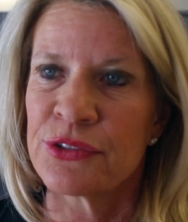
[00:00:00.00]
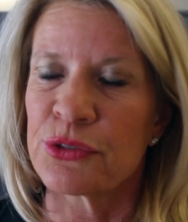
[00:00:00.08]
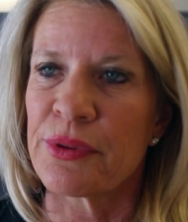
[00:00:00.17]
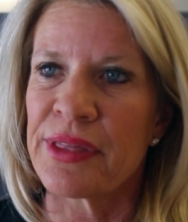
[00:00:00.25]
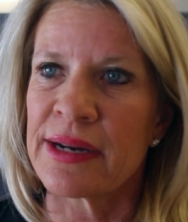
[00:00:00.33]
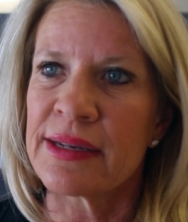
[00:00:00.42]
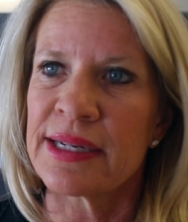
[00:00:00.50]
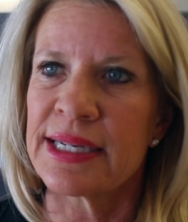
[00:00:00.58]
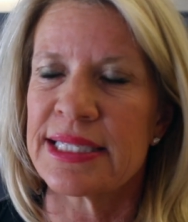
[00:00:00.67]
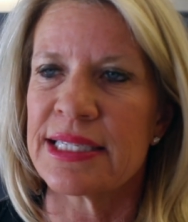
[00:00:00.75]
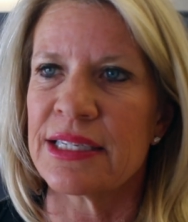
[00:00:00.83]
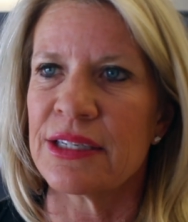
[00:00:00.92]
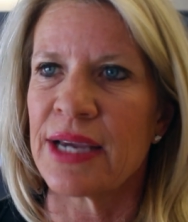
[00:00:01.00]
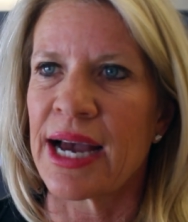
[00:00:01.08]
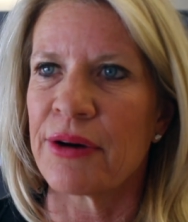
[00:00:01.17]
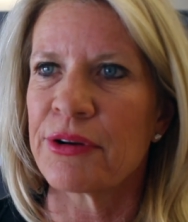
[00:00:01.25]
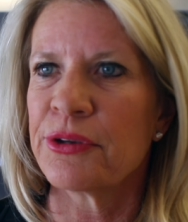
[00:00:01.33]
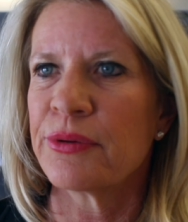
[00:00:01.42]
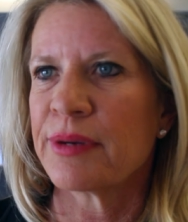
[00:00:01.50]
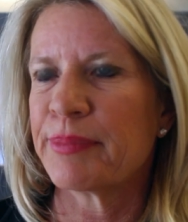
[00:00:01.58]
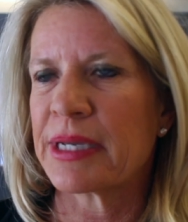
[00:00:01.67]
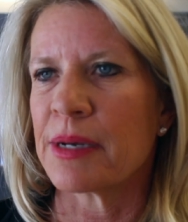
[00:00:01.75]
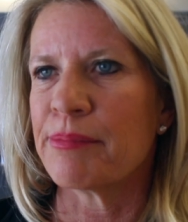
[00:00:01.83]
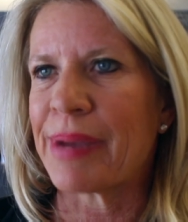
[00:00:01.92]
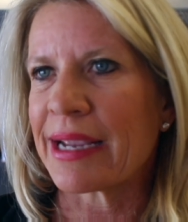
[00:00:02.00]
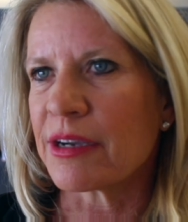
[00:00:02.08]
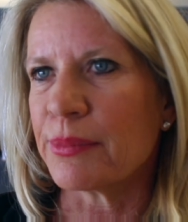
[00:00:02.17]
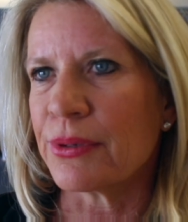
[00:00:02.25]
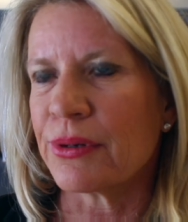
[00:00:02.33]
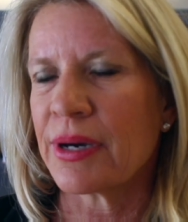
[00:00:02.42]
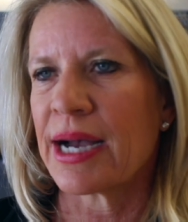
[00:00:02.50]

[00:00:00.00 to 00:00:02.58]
So without an ID, how do you become bankable?